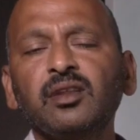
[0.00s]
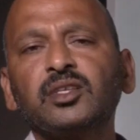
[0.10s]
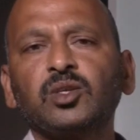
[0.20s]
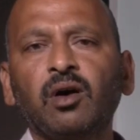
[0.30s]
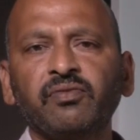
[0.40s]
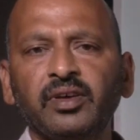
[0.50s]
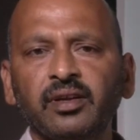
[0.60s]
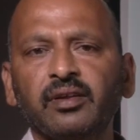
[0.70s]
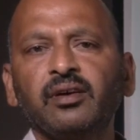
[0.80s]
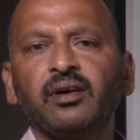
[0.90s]
the
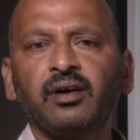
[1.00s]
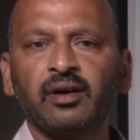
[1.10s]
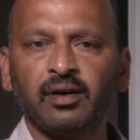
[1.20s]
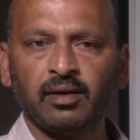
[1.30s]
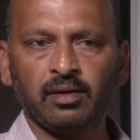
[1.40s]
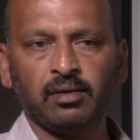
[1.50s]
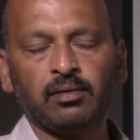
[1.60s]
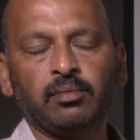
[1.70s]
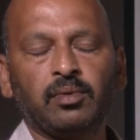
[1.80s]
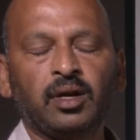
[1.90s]
software
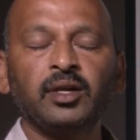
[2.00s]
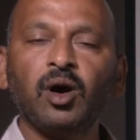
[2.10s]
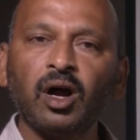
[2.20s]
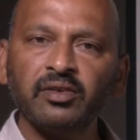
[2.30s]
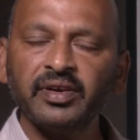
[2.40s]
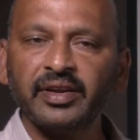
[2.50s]
and hardware